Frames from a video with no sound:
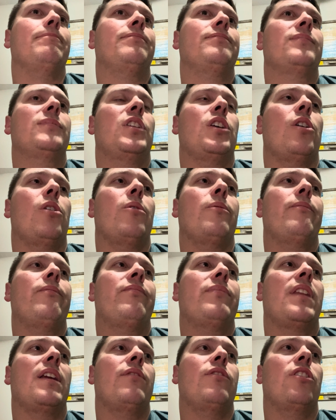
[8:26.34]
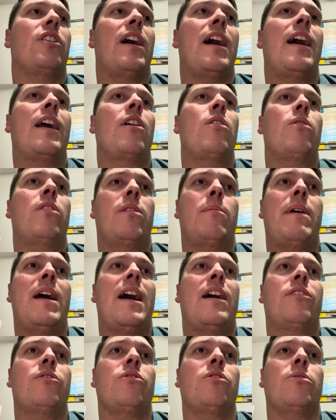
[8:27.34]
So if you're not going to the
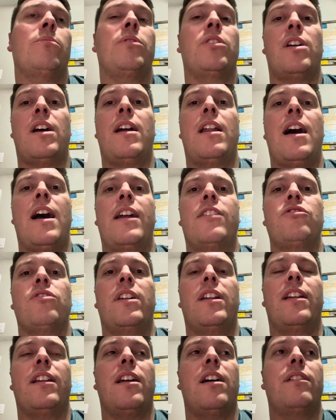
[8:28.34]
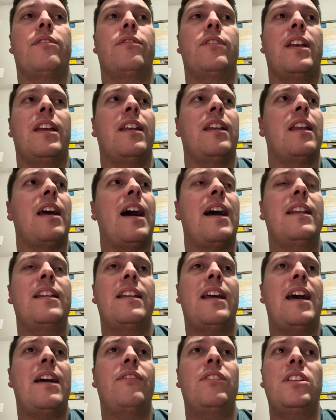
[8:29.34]
bathroom, you're not hydrating enough. And I
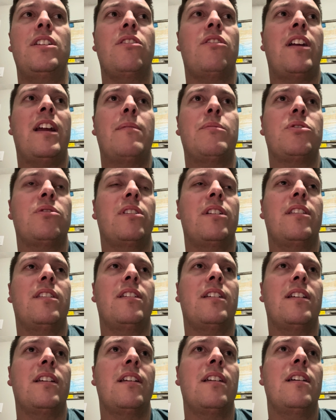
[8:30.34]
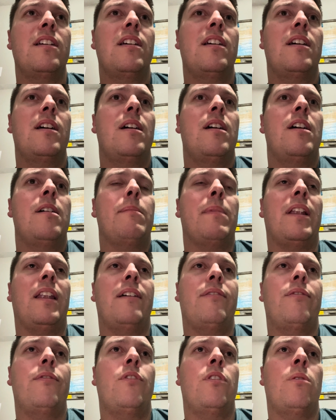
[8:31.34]
didn't have any cramps or anything. My
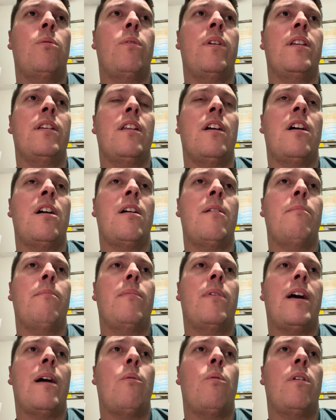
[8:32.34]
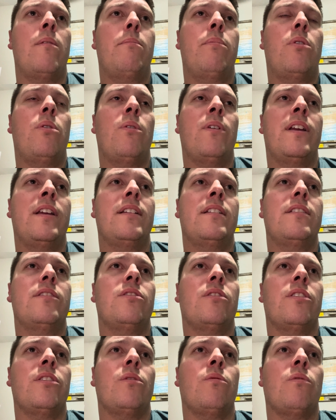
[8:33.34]
left foot went numb at one point
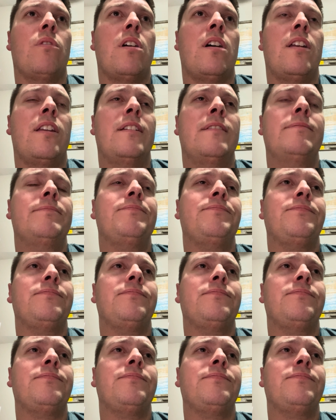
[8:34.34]
during the run.